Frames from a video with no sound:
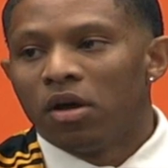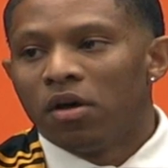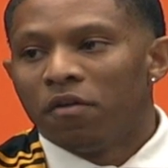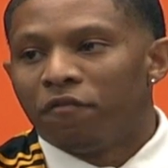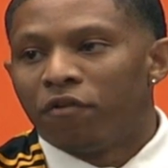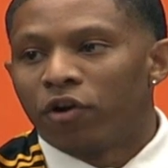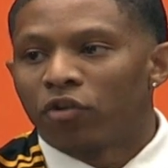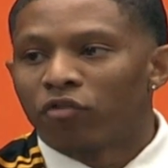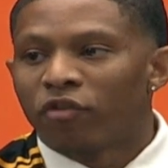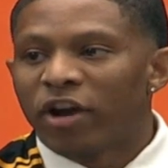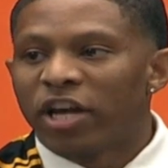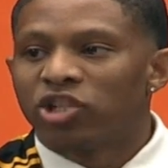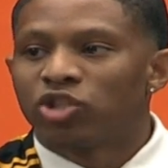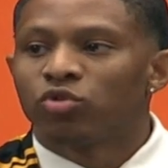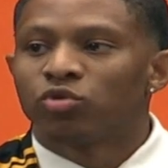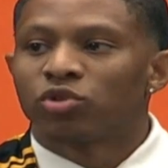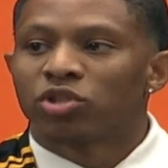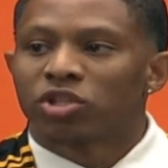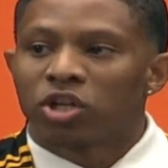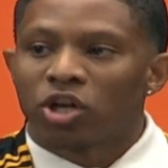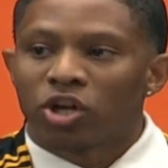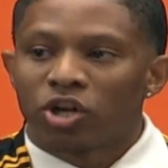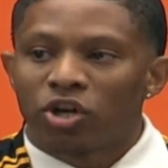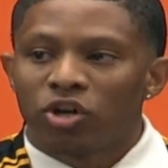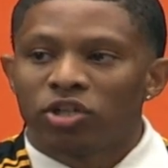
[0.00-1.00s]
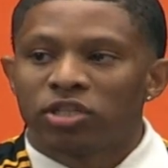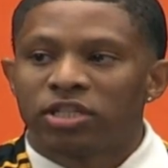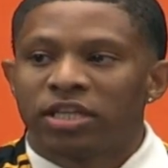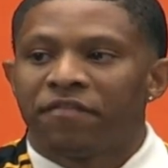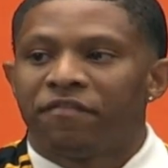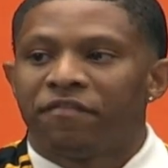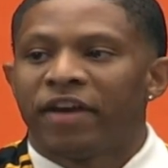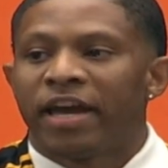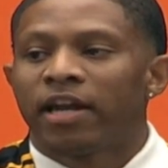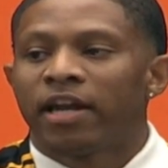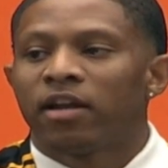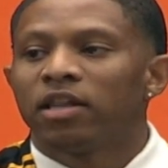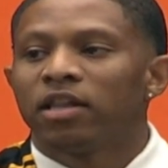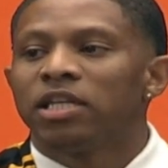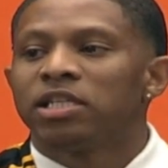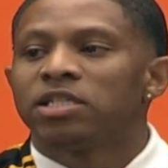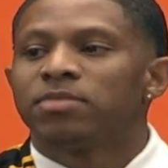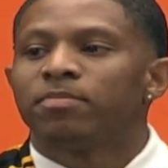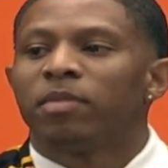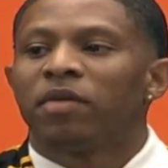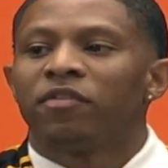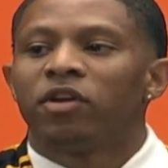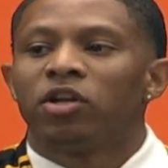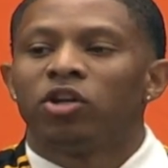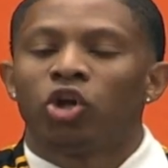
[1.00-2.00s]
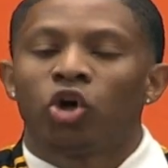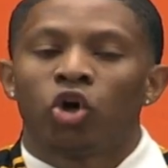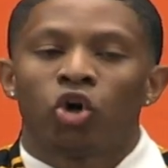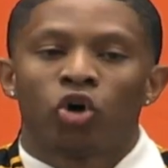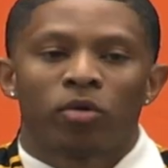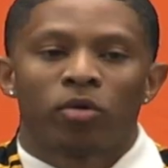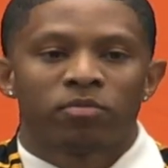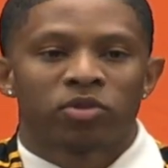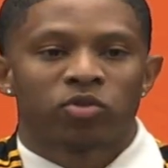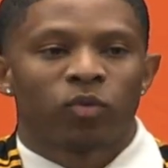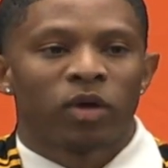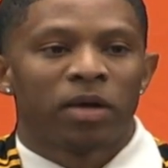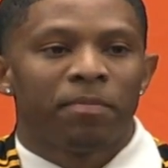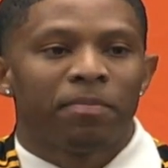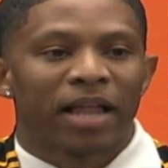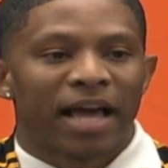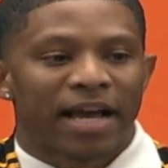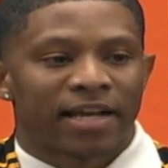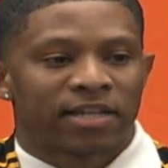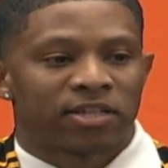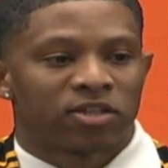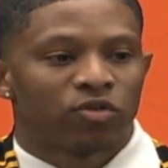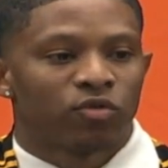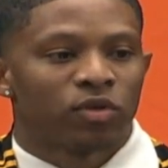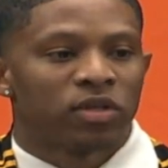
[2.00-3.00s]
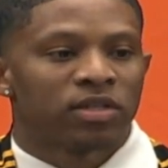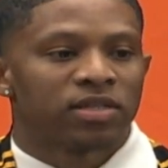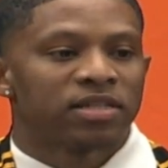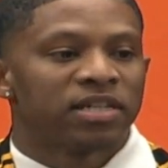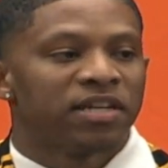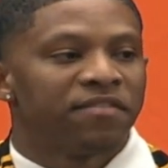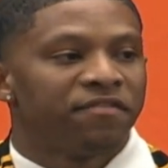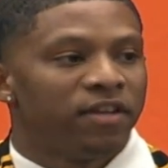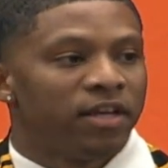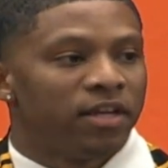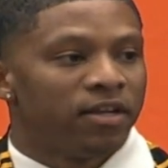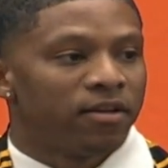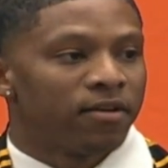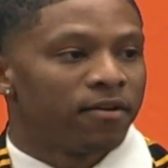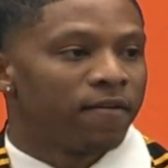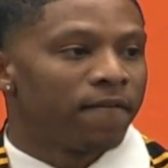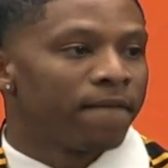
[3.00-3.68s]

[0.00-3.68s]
for the racial slurs and vandalism of the dorms we black students lived in.